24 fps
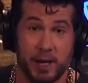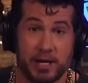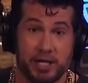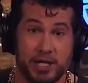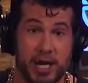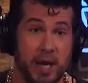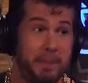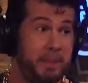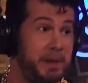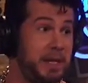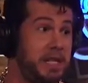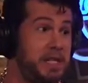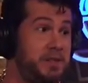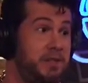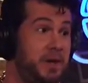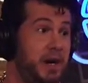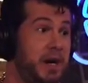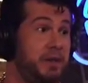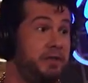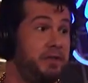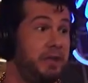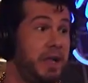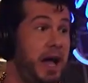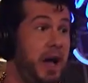the way, Japanese is
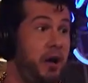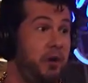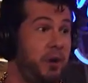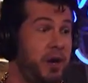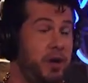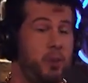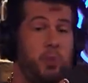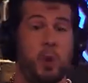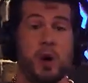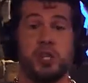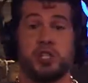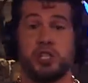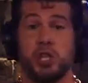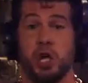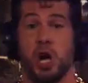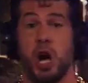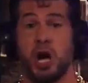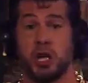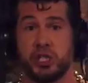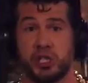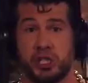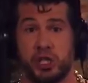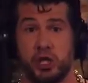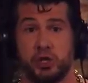very flowery. What's
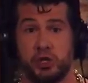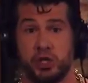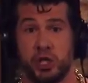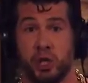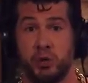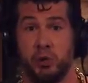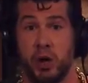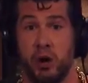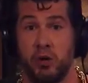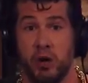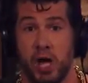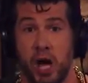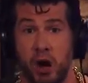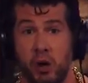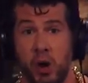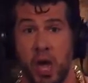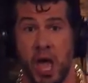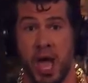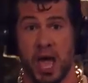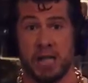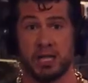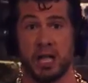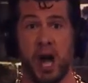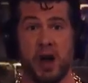your excuse, Hirono?
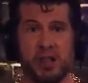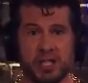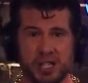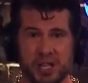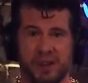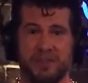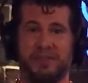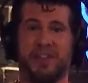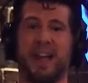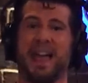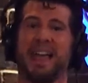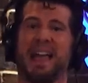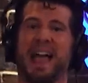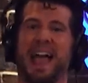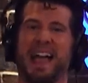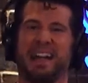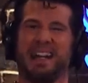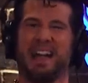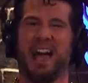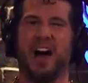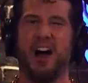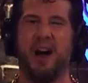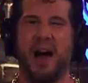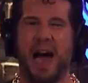Don't you think I
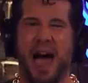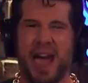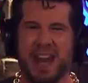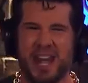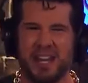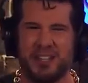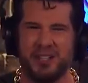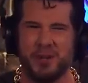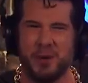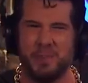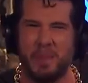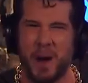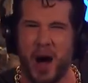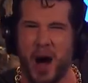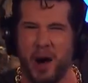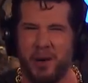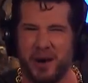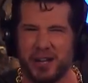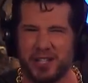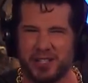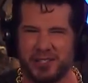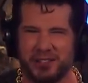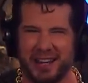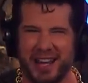know how to do
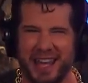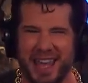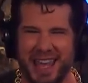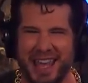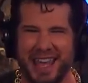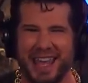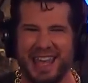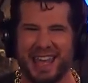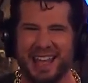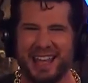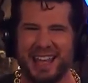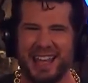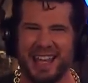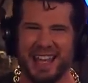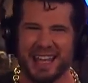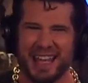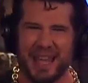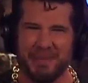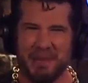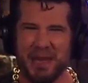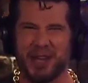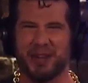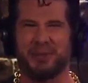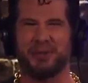poetry? Give
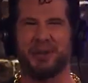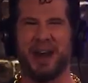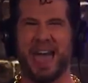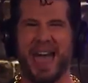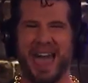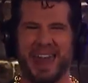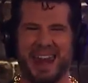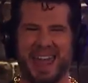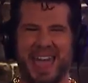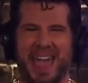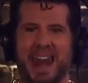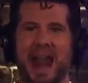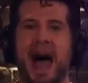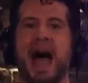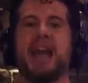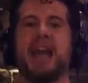me credit.